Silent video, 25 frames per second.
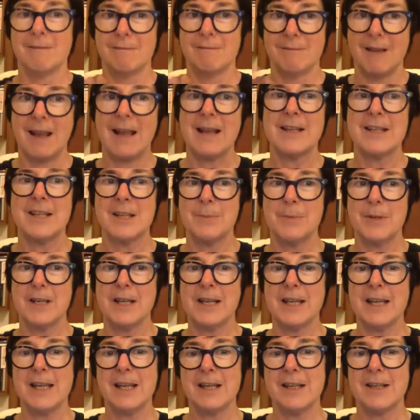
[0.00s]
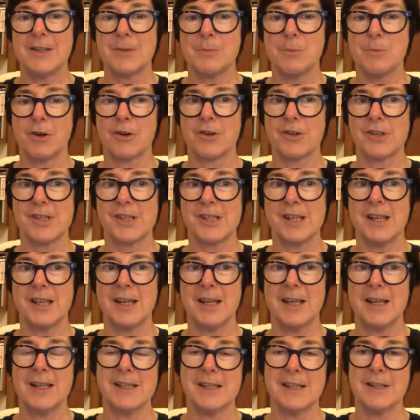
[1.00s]
Antipodean
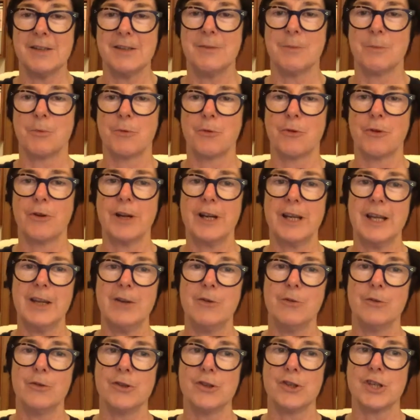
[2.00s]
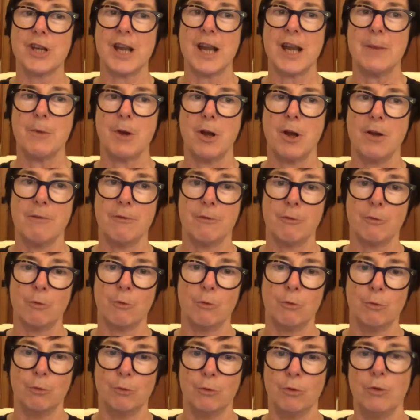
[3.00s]
democracy is in pretty good shape
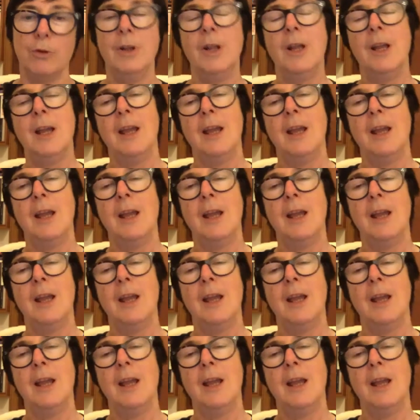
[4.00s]
overall.